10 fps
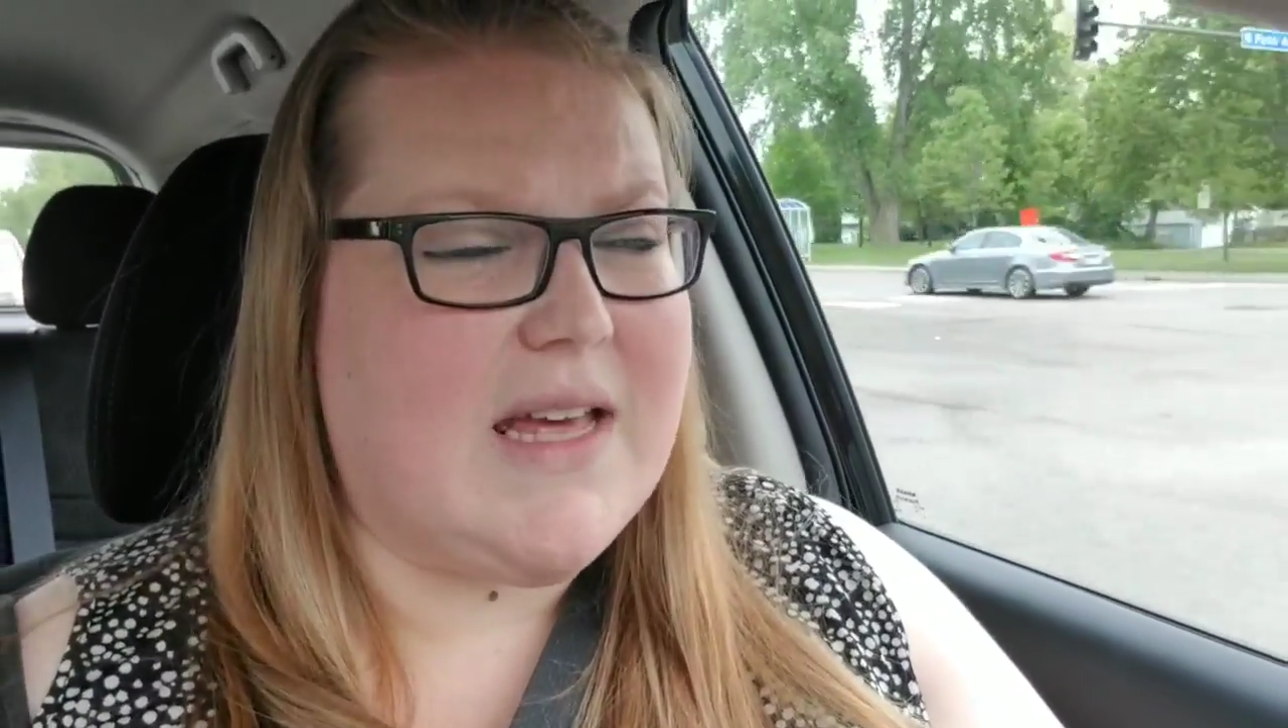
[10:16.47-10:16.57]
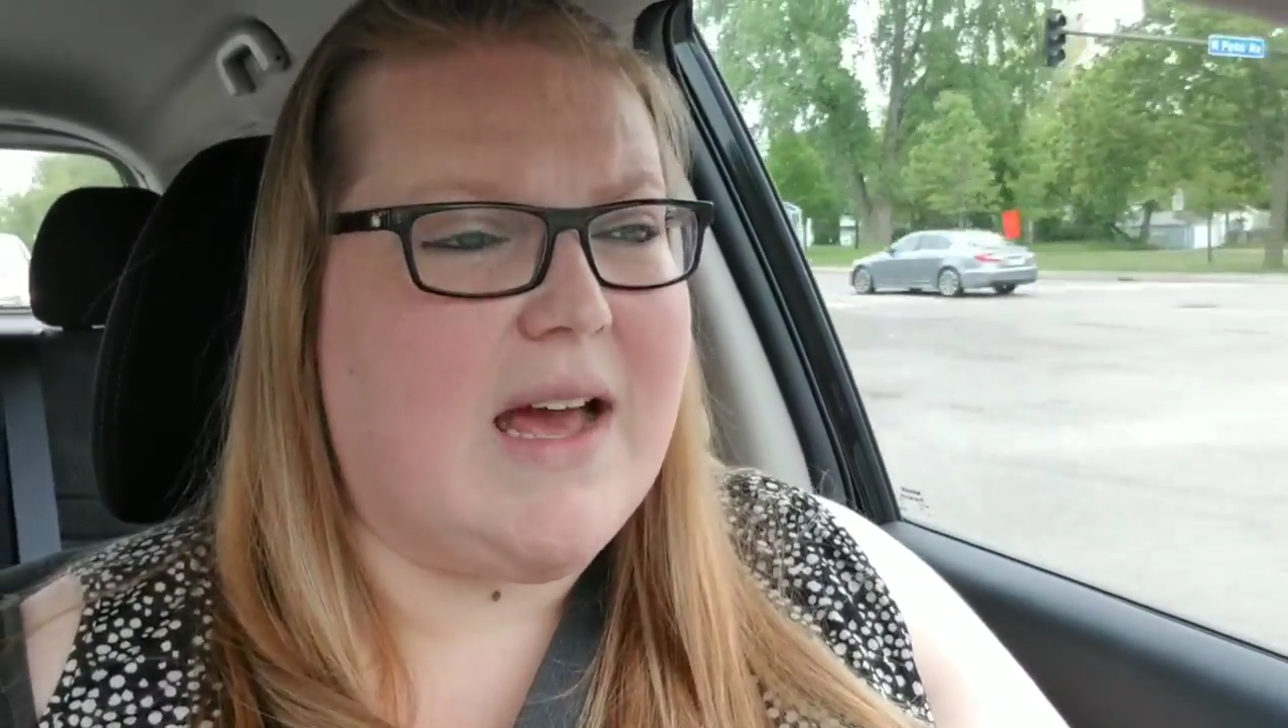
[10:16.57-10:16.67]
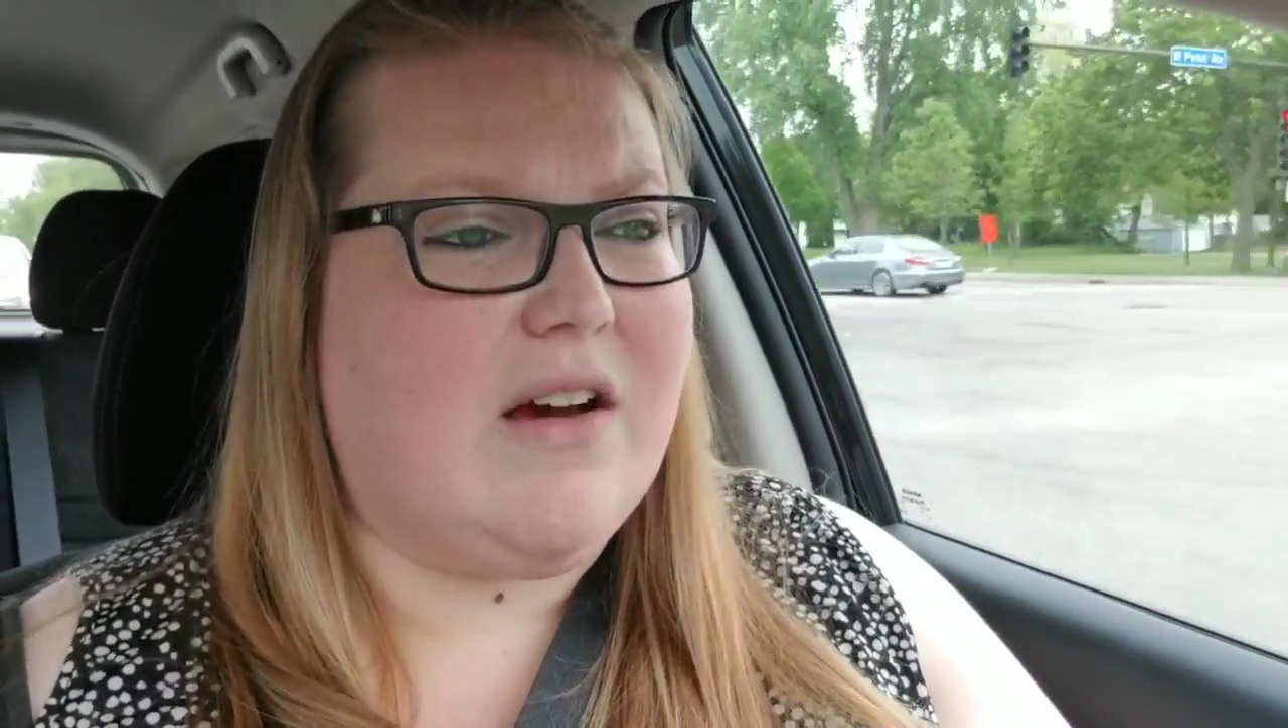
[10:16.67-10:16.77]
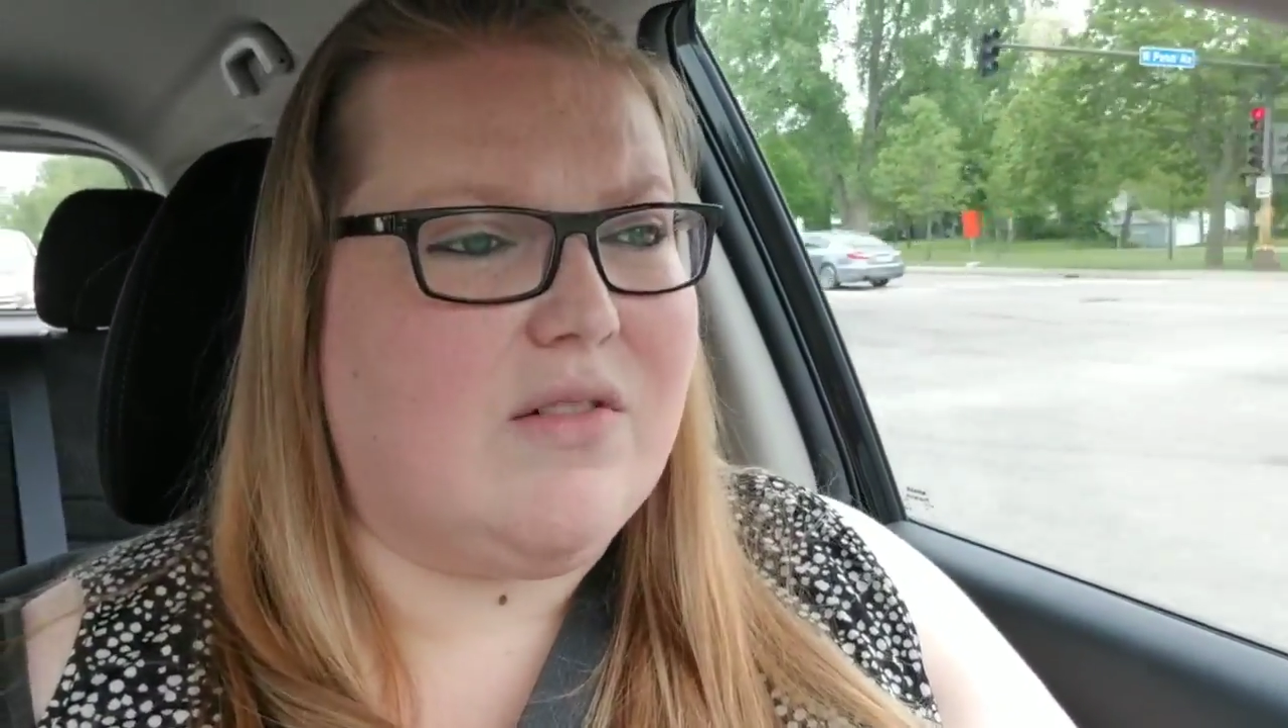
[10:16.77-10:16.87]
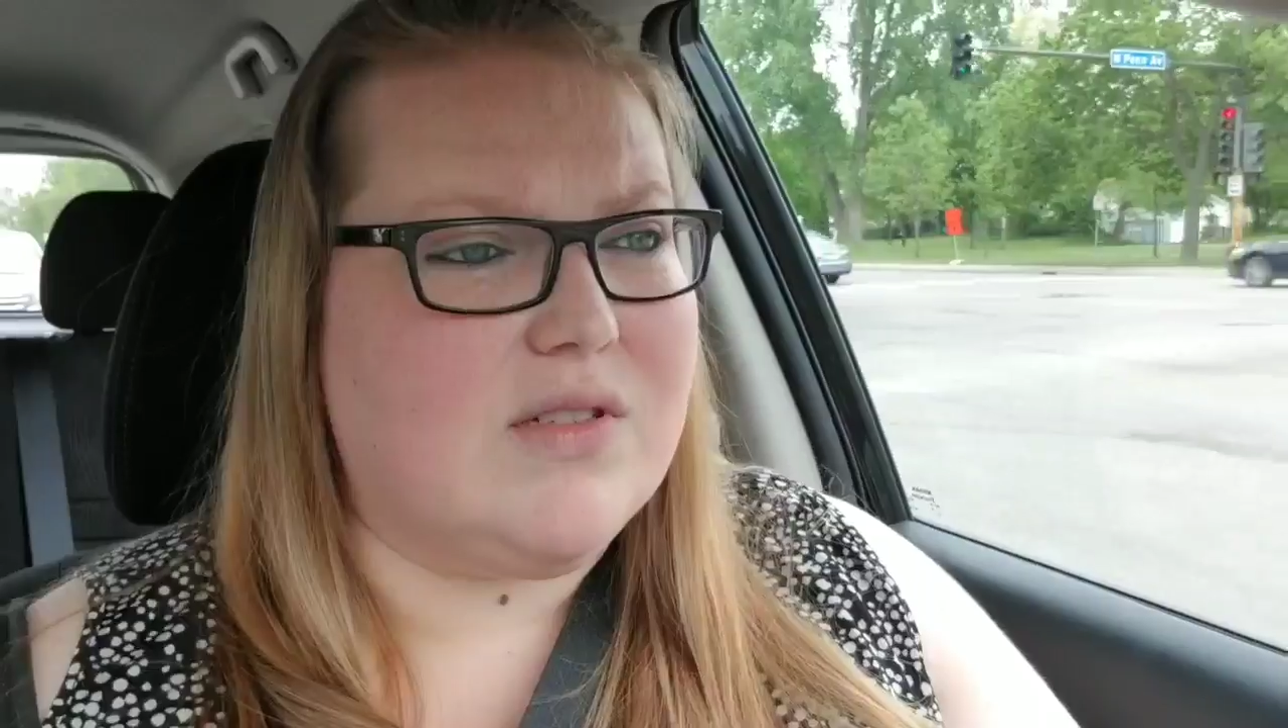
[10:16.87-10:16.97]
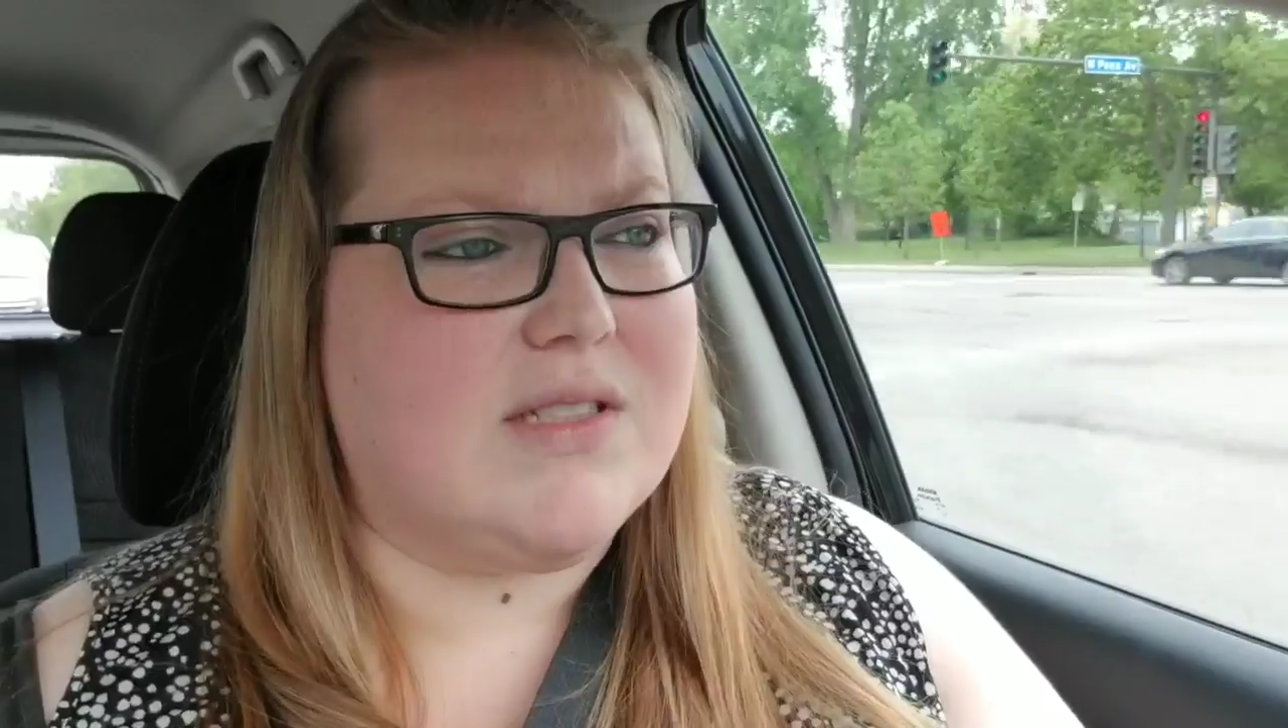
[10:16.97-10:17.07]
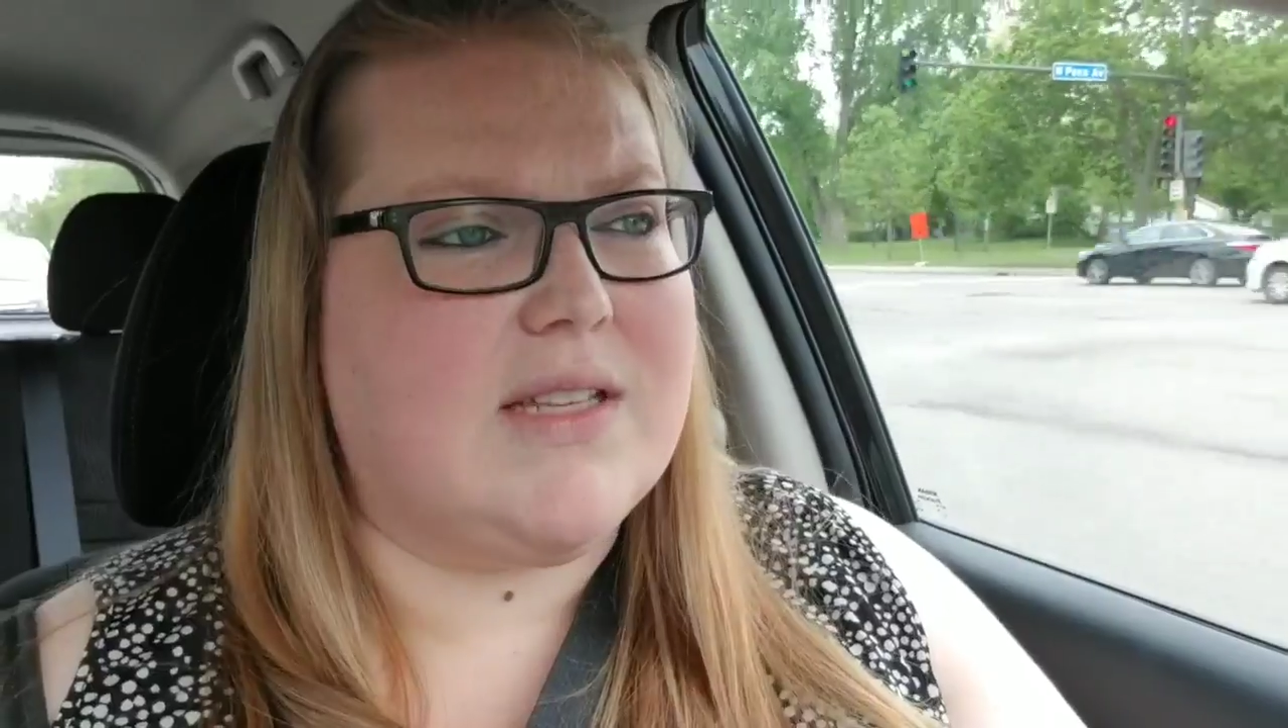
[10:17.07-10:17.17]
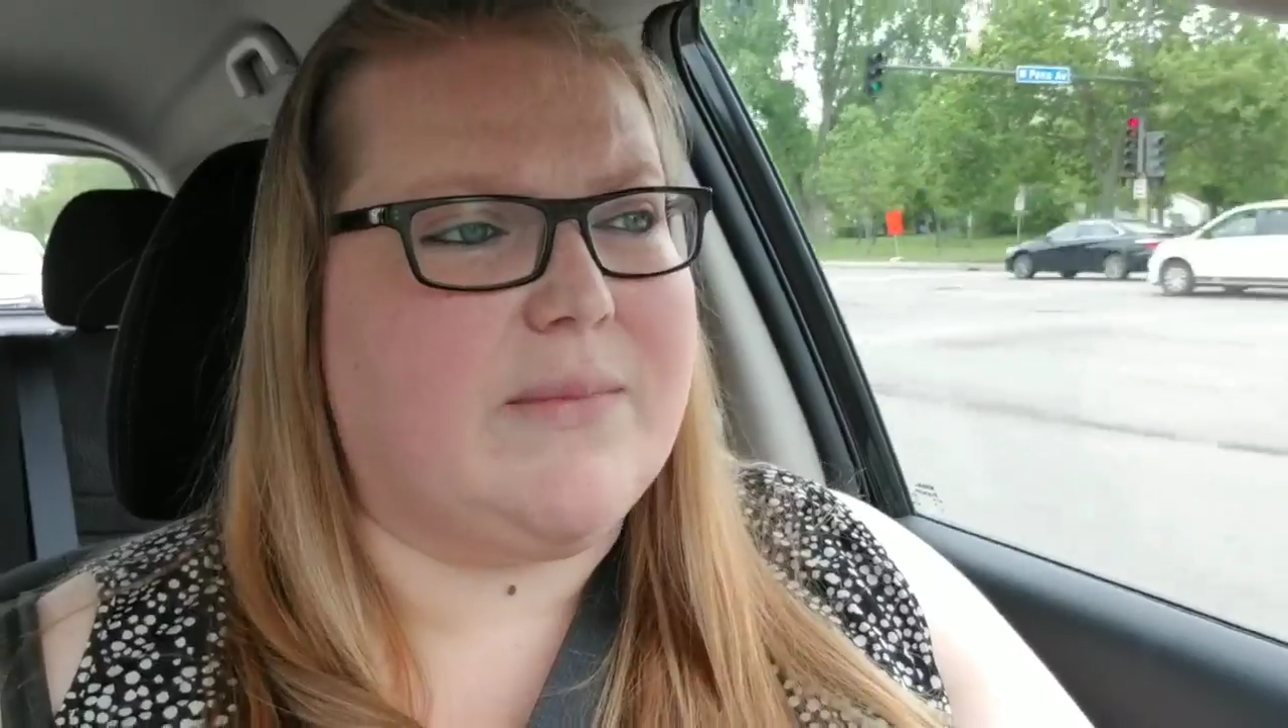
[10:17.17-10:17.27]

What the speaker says: the house.